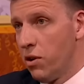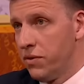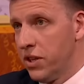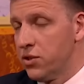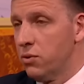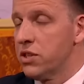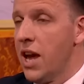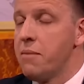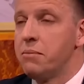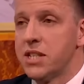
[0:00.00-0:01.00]
Office or
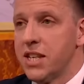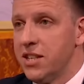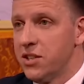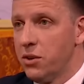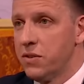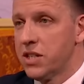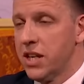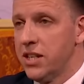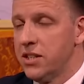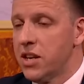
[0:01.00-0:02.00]
to embassies
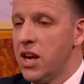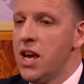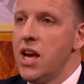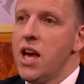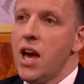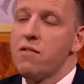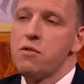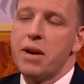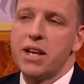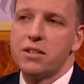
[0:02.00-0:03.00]
overseas. Harry
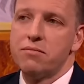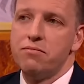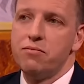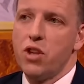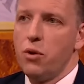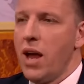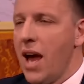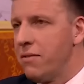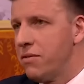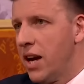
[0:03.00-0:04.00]
and Meghan don't
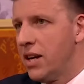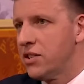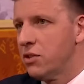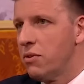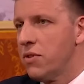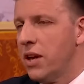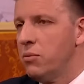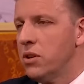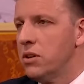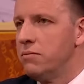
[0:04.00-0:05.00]
have that. So if they
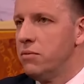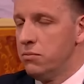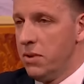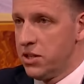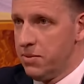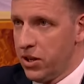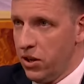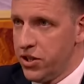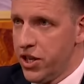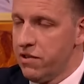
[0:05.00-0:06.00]
were, you mentioned about
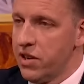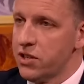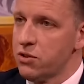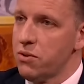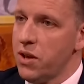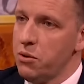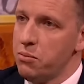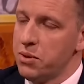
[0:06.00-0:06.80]
Nigeria, so if they were